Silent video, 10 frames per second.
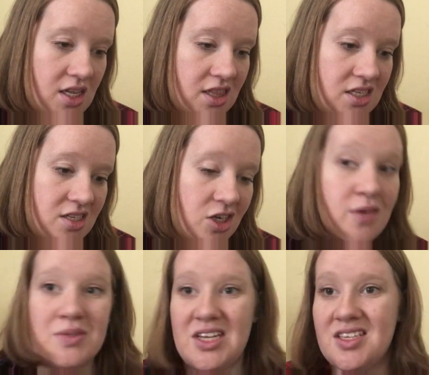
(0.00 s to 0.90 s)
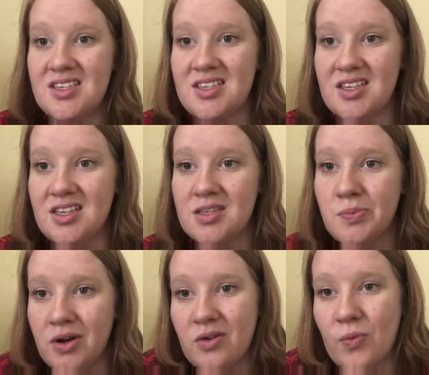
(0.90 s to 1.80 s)
the circumstances in this
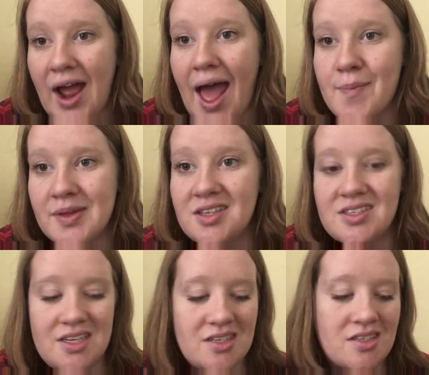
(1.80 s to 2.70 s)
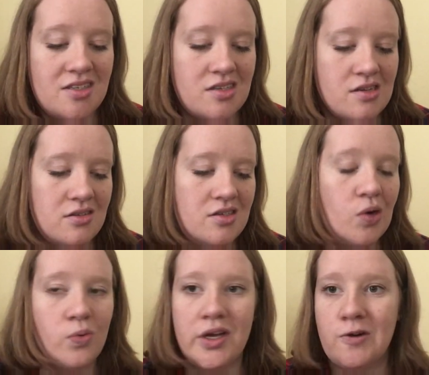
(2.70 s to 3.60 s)
book, what happens is
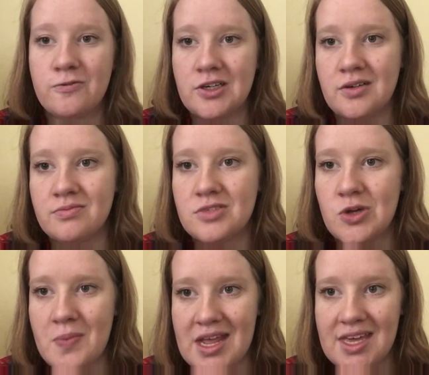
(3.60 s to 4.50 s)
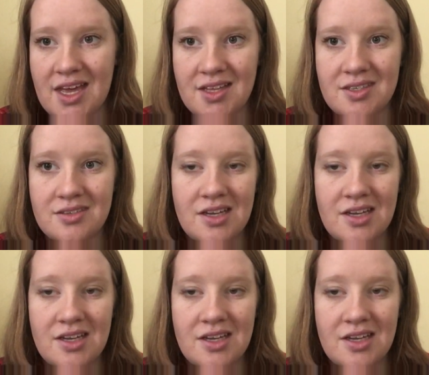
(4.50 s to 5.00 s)
so real for so many kids.